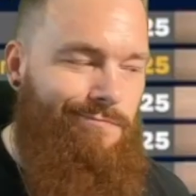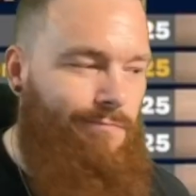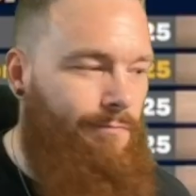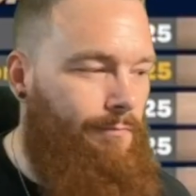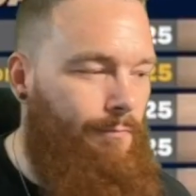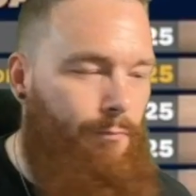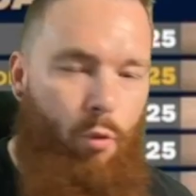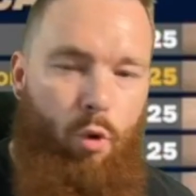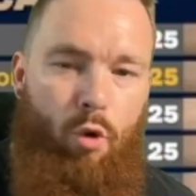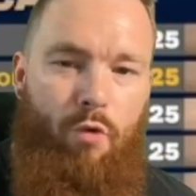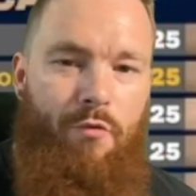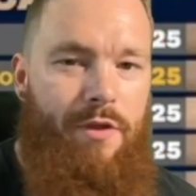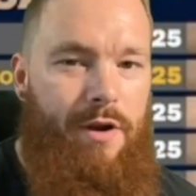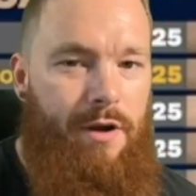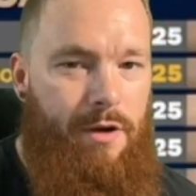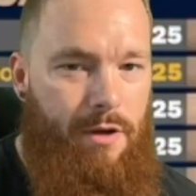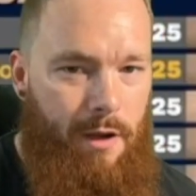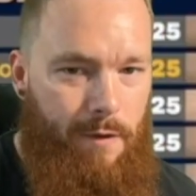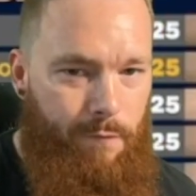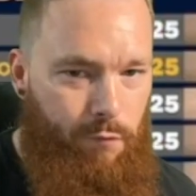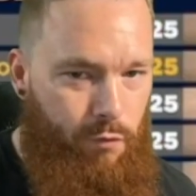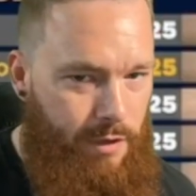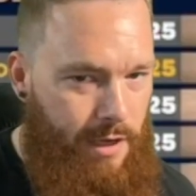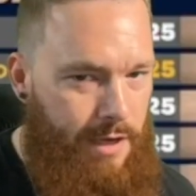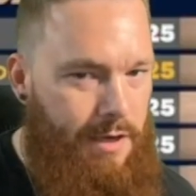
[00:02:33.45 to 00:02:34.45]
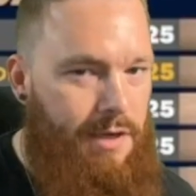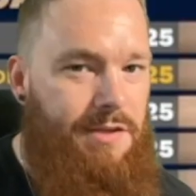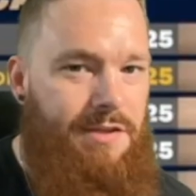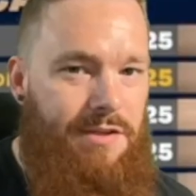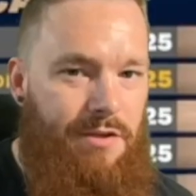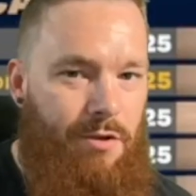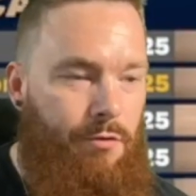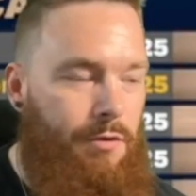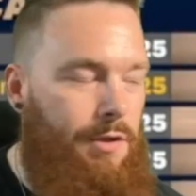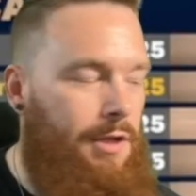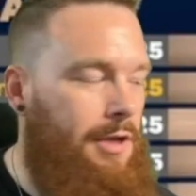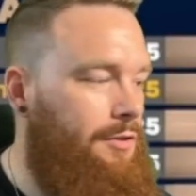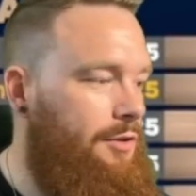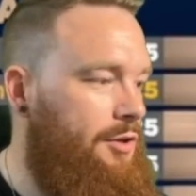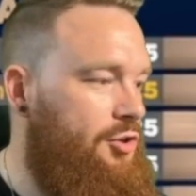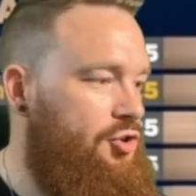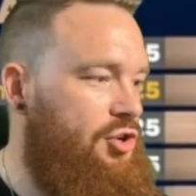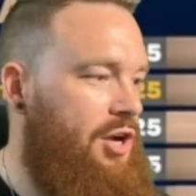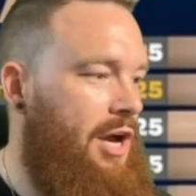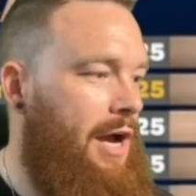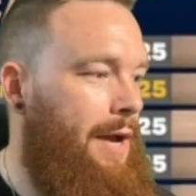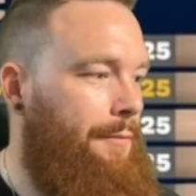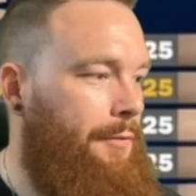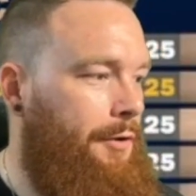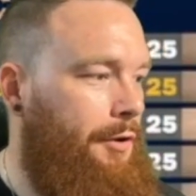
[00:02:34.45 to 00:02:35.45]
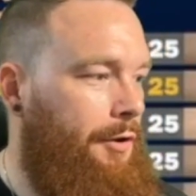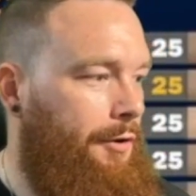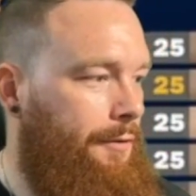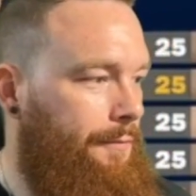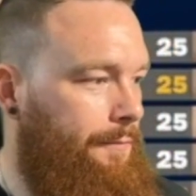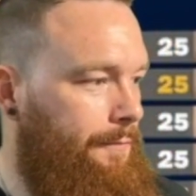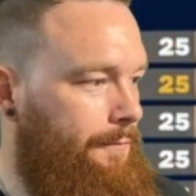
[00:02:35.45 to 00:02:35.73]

more than enough with 80 still to get the job done.